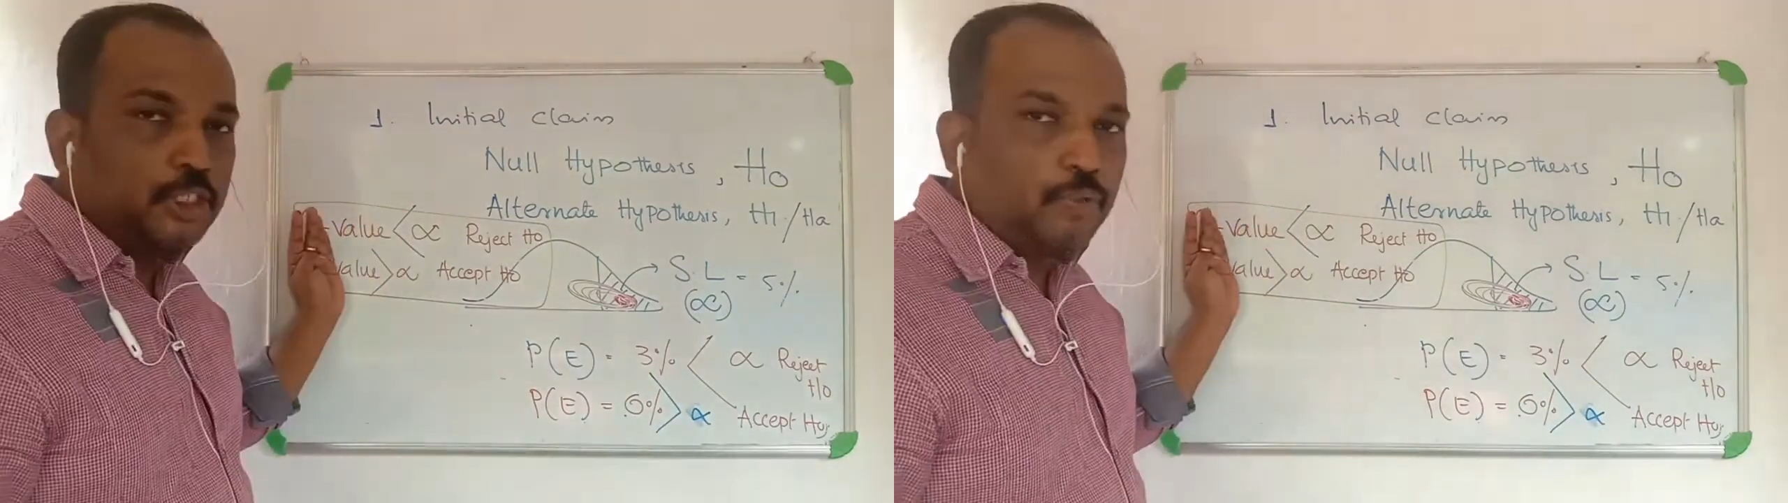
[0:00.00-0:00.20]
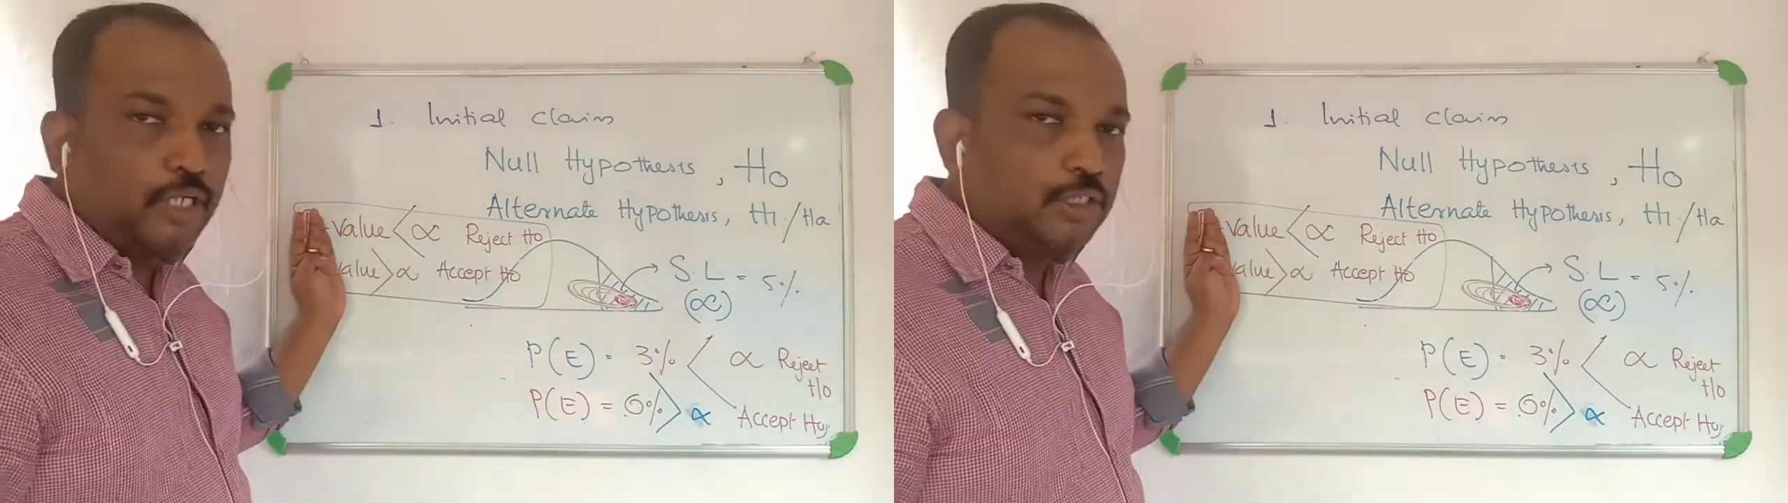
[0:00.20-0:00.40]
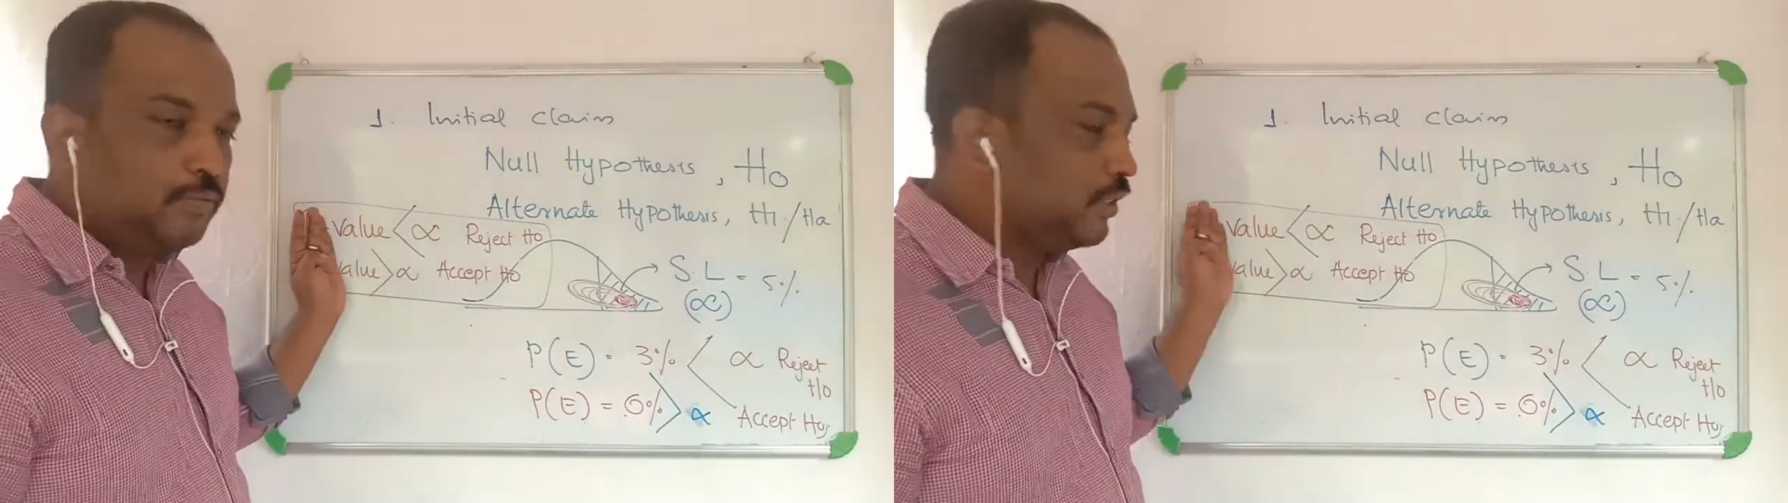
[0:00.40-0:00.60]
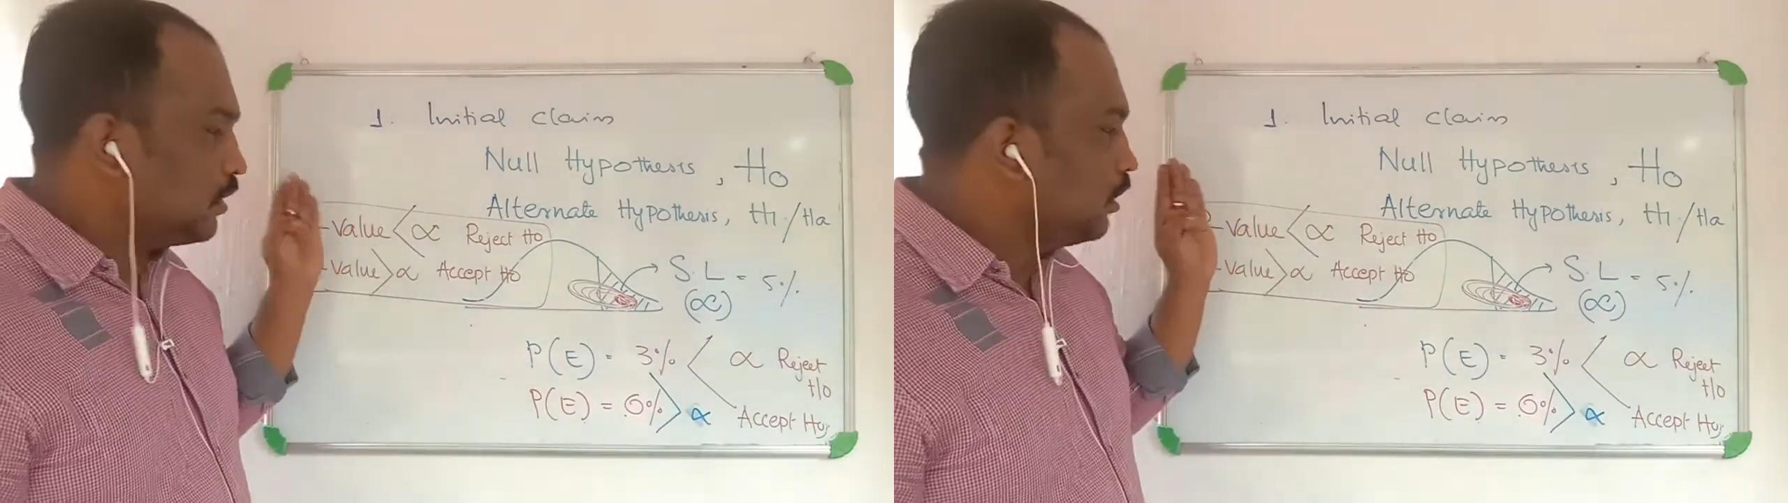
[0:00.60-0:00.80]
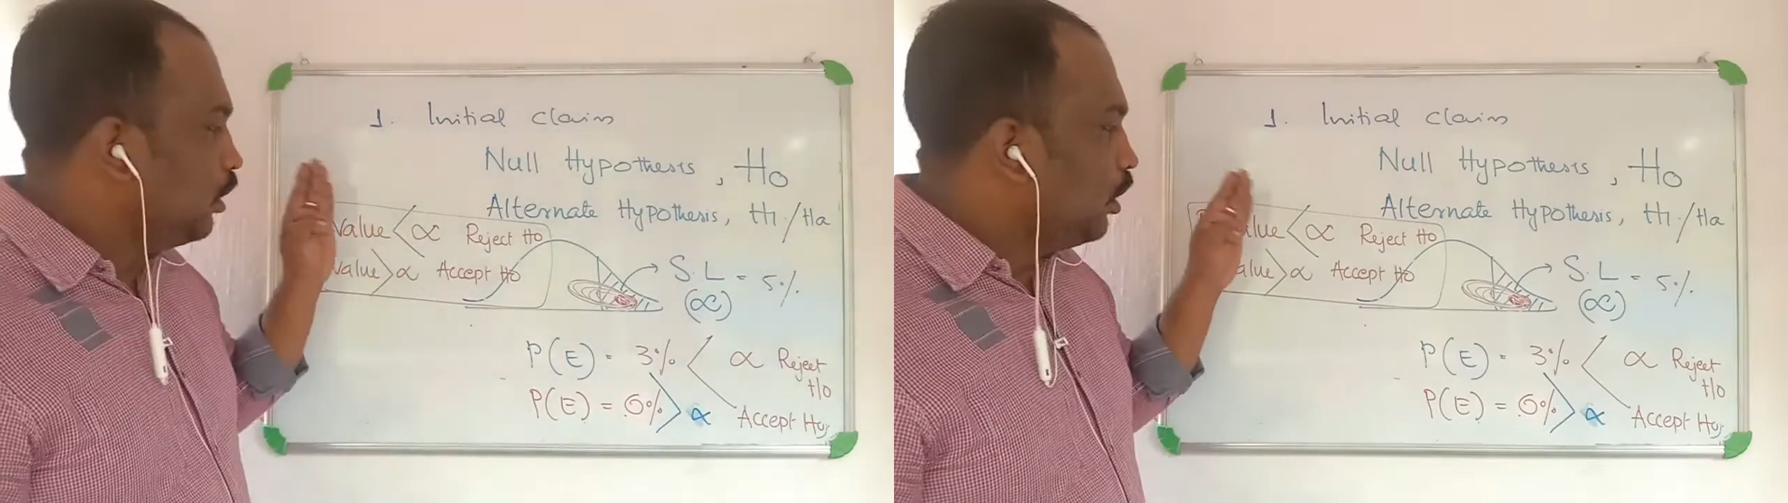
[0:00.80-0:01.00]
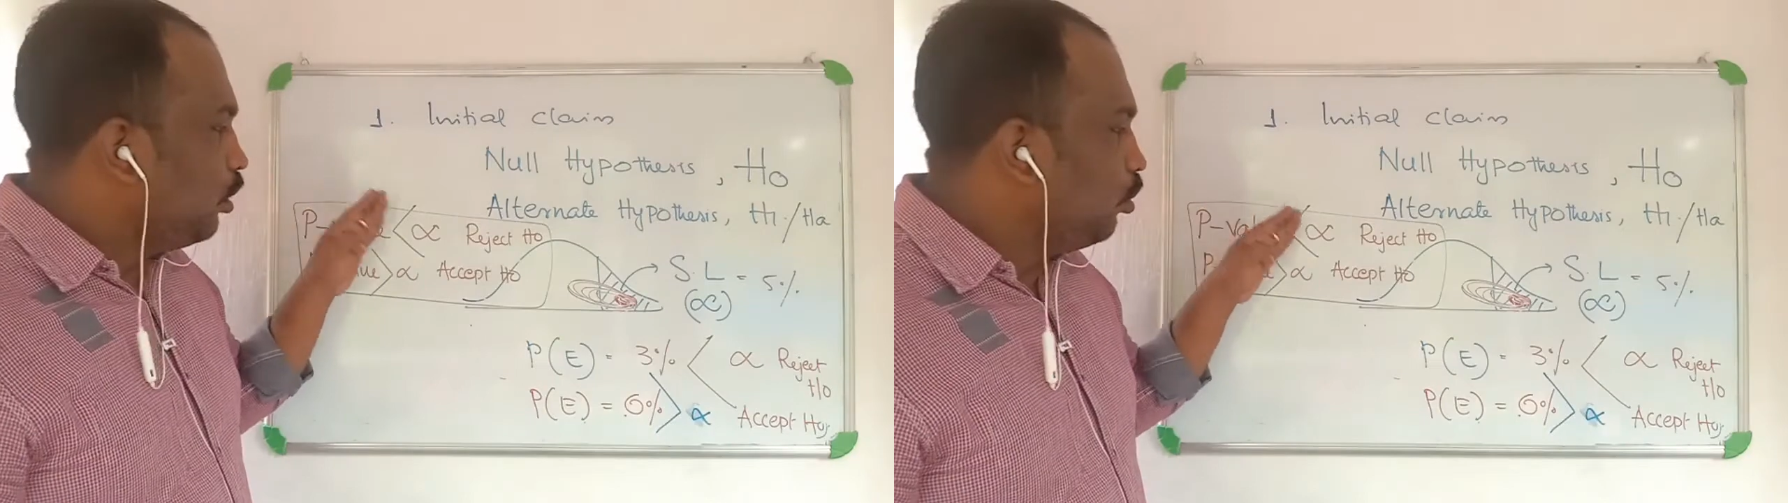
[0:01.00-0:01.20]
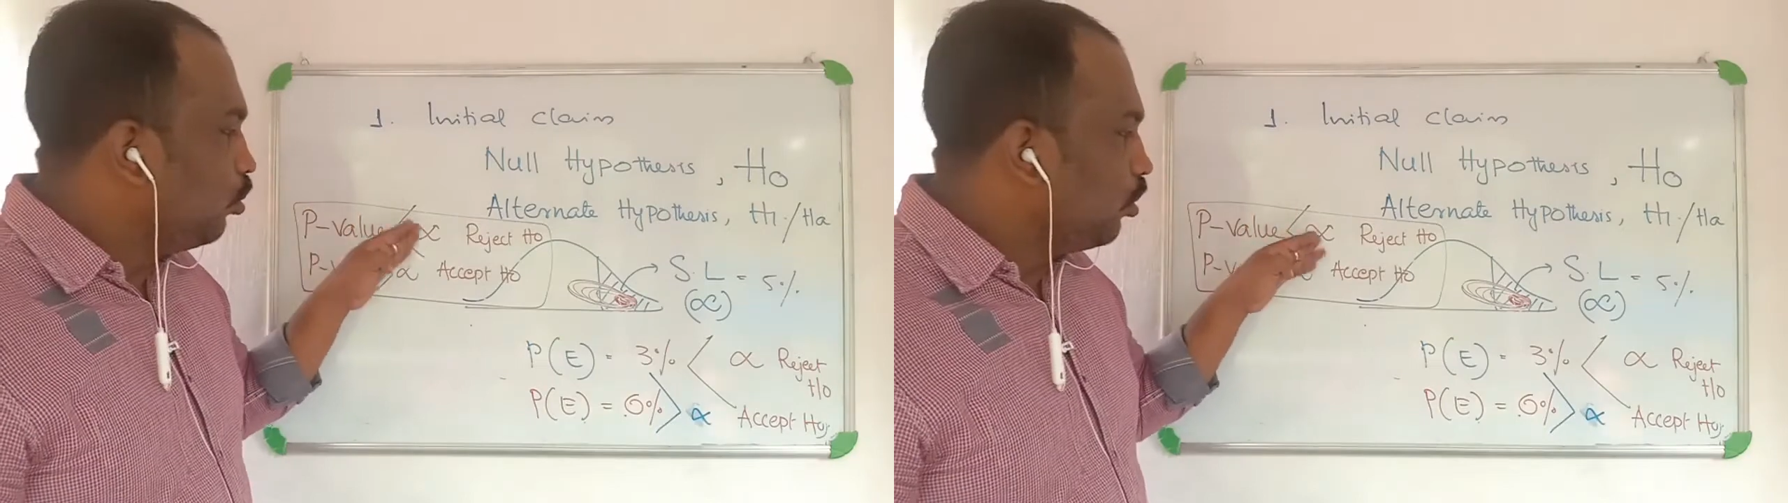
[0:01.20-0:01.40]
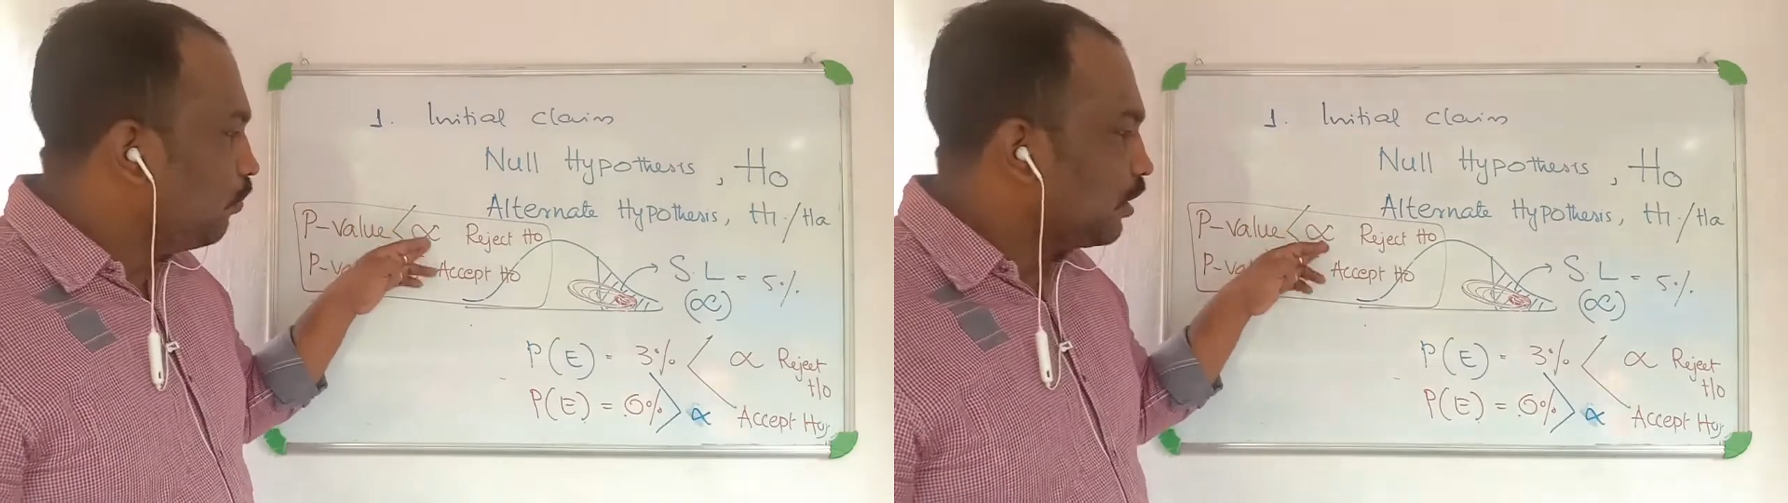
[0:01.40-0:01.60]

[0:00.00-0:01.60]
value is lower